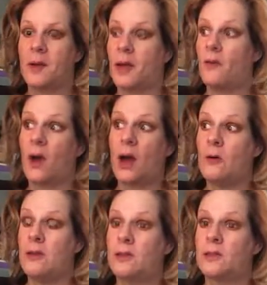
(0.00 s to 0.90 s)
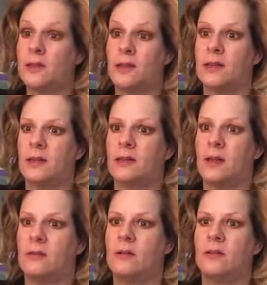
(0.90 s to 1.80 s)
I've always, like since
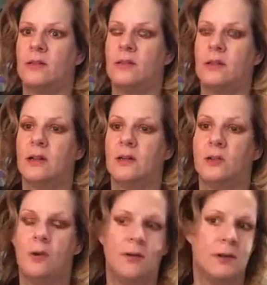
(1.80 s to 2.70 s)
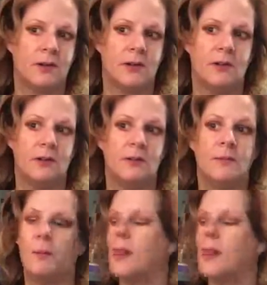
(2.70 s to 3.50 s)
I was, you know, 12 years old,